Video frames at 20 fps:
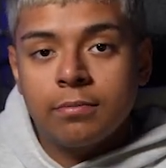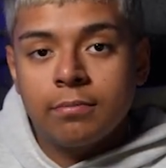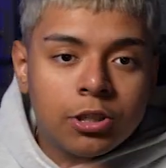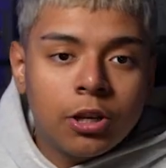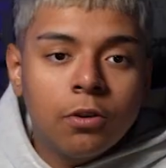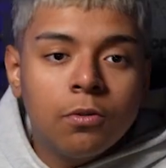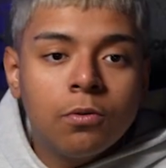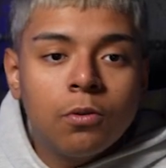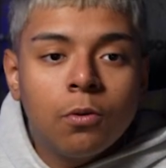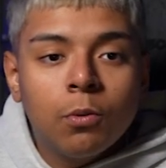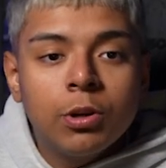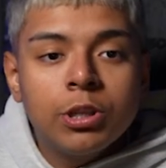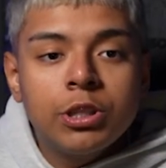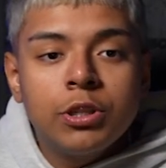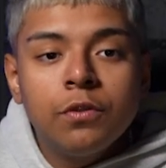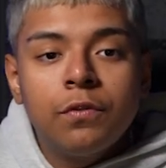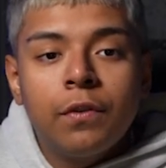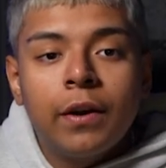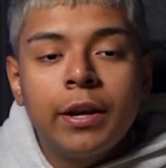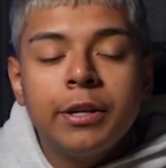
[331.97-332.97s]
So once
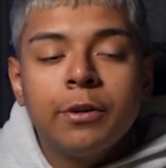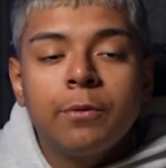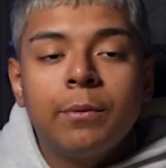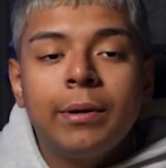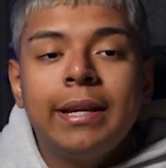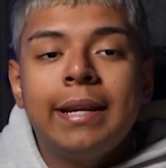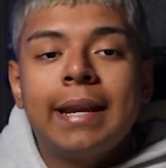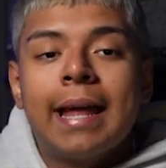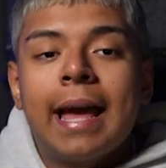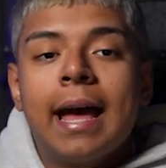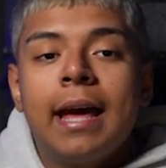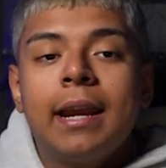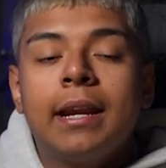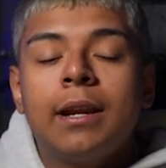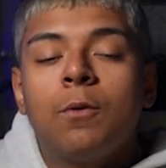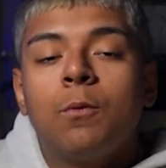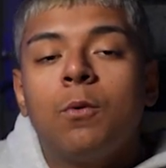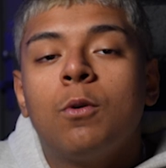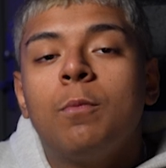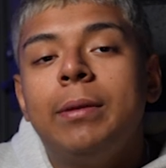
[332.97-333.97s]
you find your winning ad,
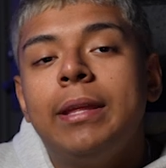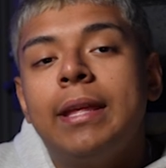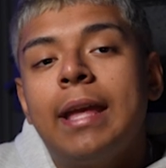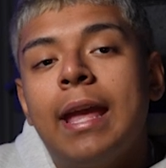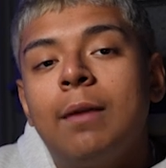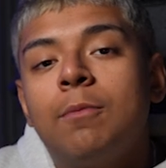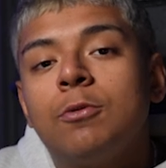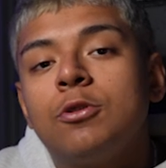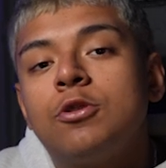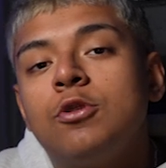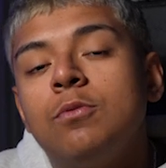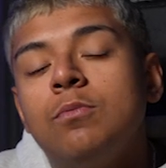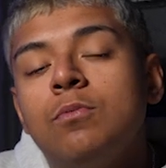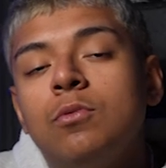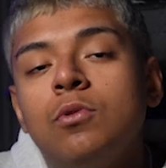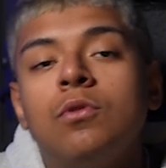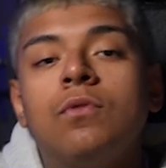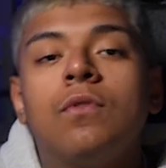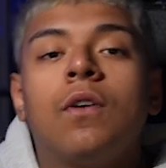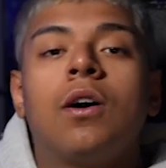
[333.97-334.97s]
we'll be able to
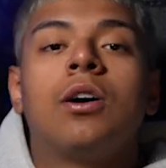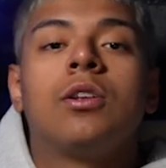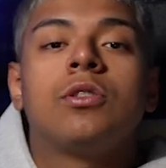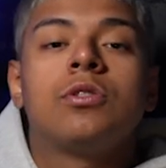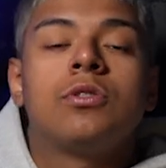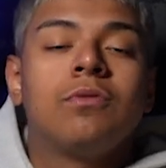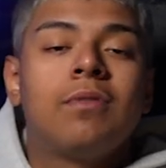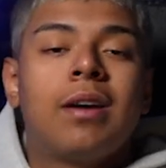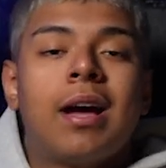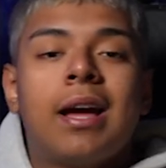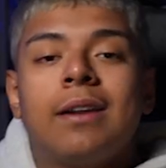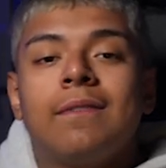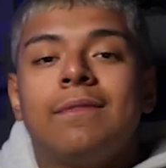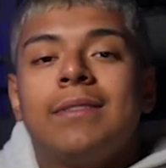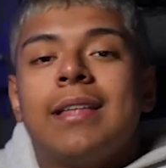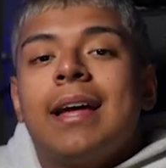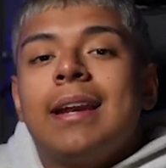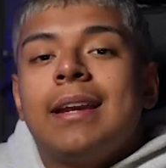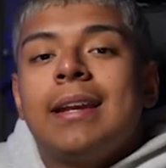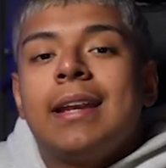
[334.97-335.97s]
move on to kind of
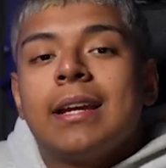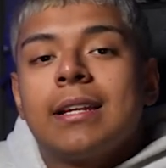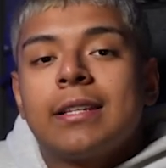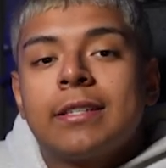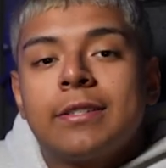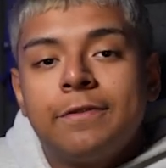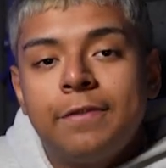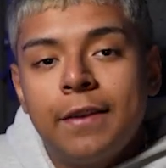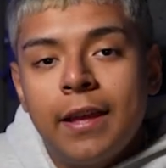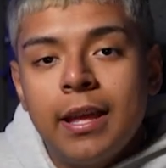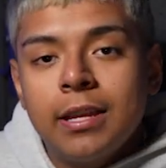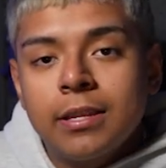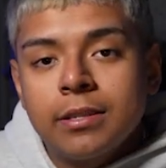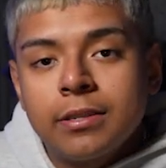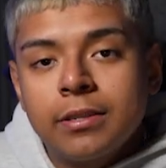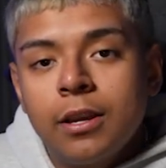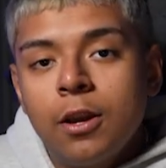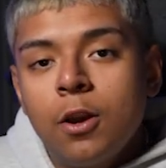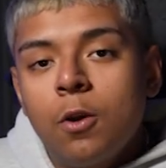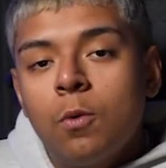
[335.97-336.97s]
that next
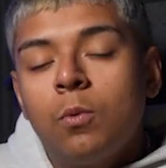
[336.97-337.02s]
phase.